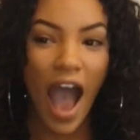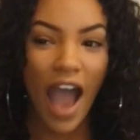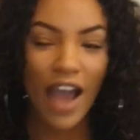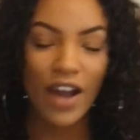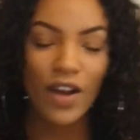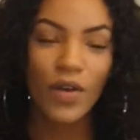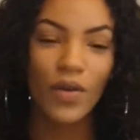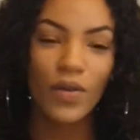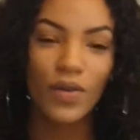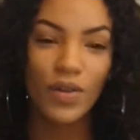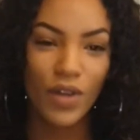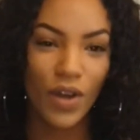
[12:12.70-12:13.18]
I
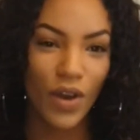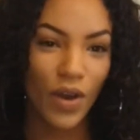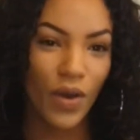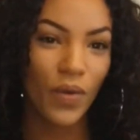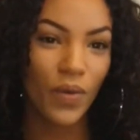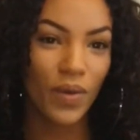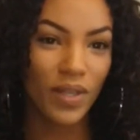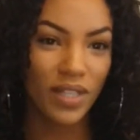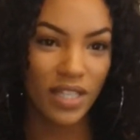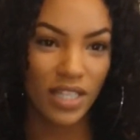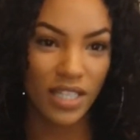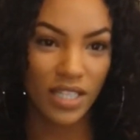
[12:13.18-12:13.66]
don't know
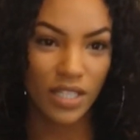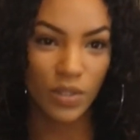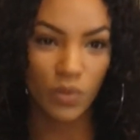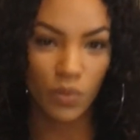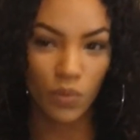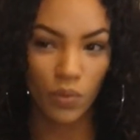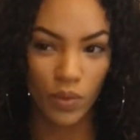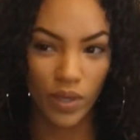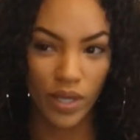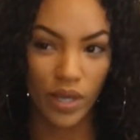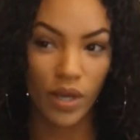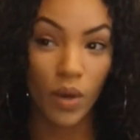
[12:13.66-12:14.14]
what this
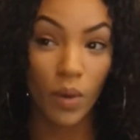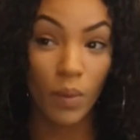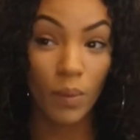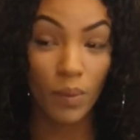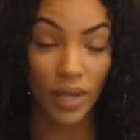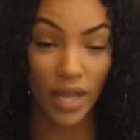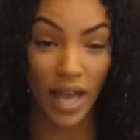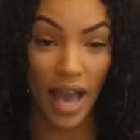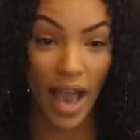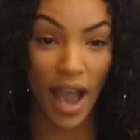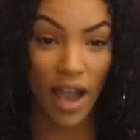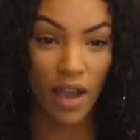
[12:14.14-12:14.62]
real
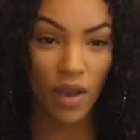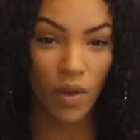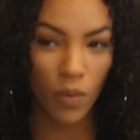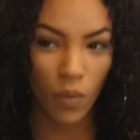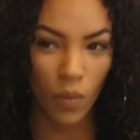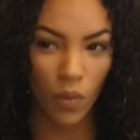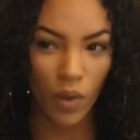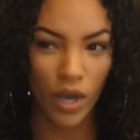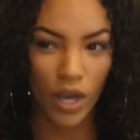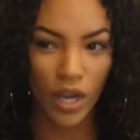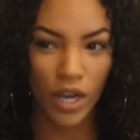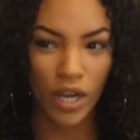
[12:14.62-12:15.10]
black
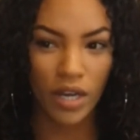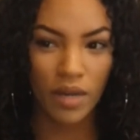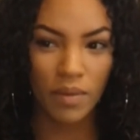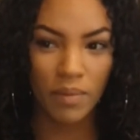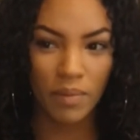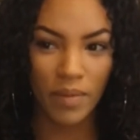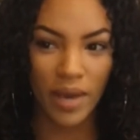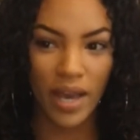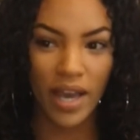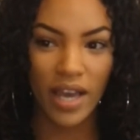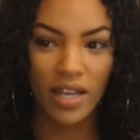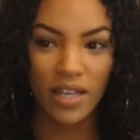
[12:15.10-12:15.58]
word
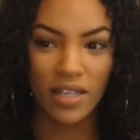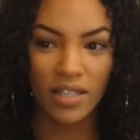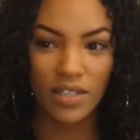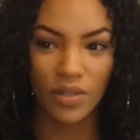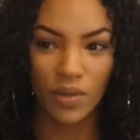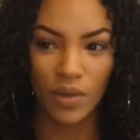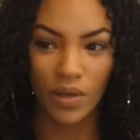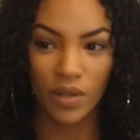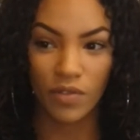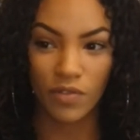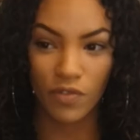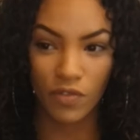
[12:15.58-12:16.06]
meant
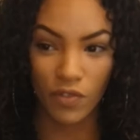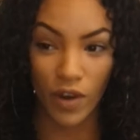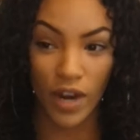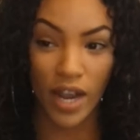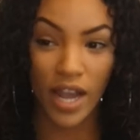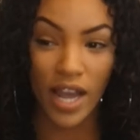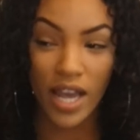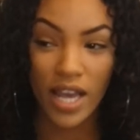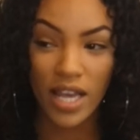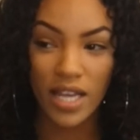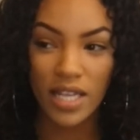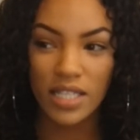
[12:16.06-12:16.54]
or
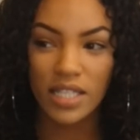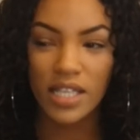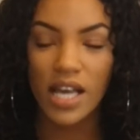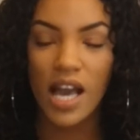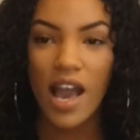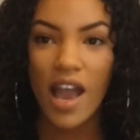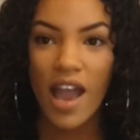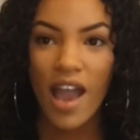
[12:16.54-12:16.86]
phrase.